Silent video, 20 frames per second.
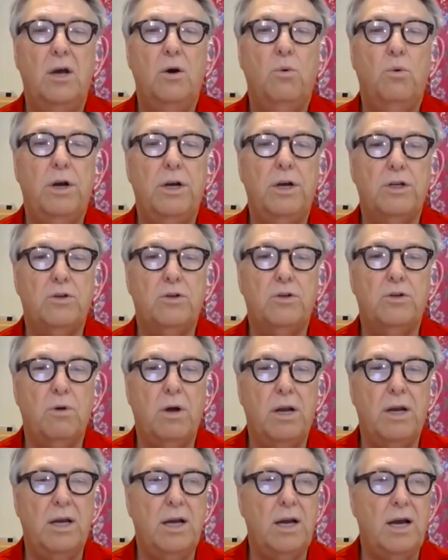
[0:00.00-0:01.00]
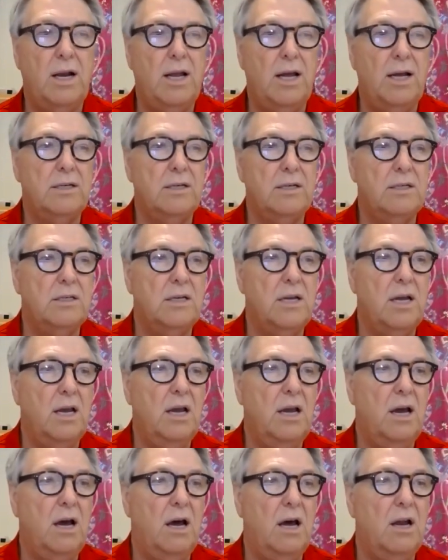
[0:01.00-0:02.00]
When it's running, I like to stay
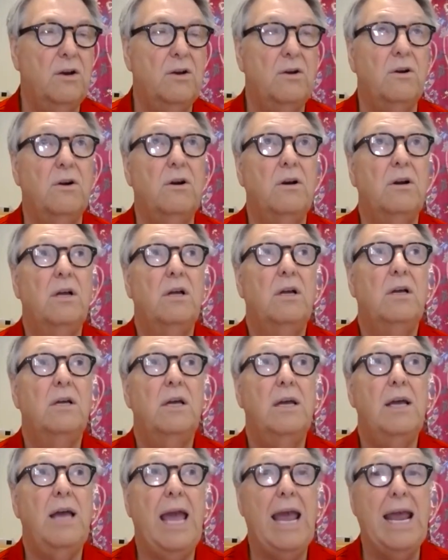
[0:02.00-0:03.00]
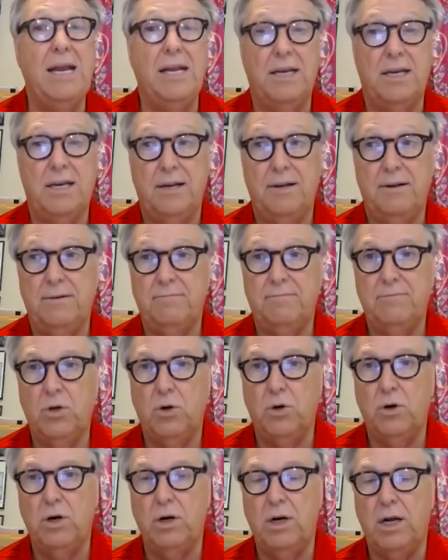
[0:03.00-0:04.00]
under 8,
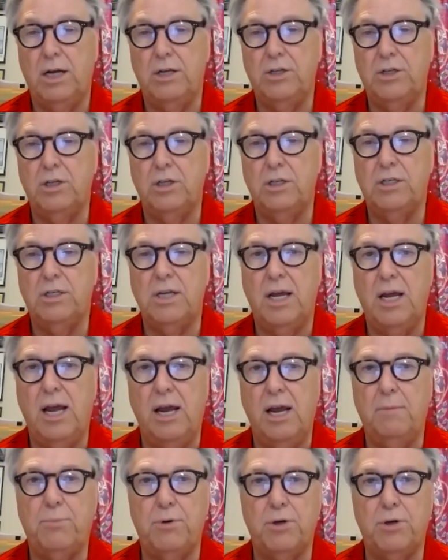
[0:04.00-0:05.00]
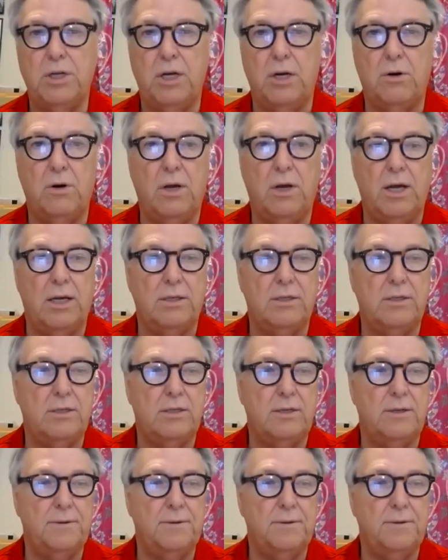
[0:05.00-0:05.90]
or I should say 8% or less.